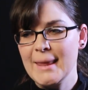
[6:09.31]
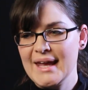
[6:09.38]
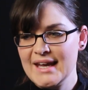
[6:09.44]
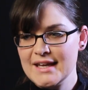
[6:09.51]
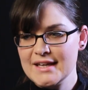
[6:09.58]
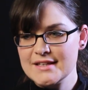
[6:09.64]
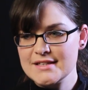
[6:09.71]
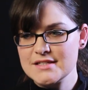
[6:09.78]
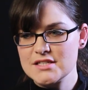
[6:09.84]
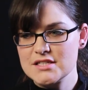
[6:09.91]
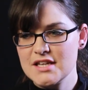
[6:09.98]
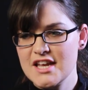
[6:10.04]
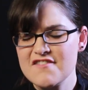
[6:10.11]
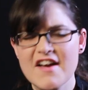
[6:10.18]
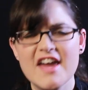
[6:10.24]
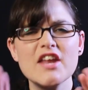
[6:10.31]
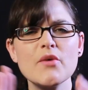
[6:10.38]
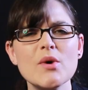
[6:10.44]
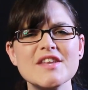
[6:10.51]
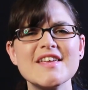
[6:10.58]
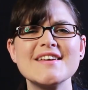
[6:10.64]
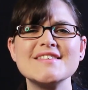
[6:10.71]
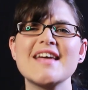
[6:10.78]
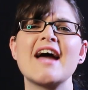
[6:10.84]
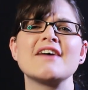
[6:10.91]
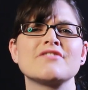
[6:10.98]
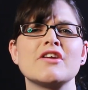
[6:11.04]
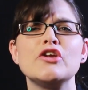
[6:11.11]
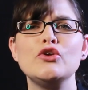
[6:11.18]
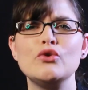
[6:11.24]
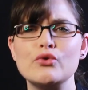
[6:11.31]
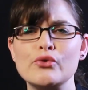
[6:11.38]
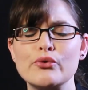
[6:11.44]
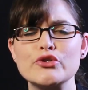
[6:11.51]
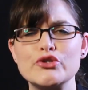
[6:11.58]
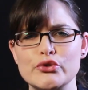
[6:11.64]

And if anyone is asking you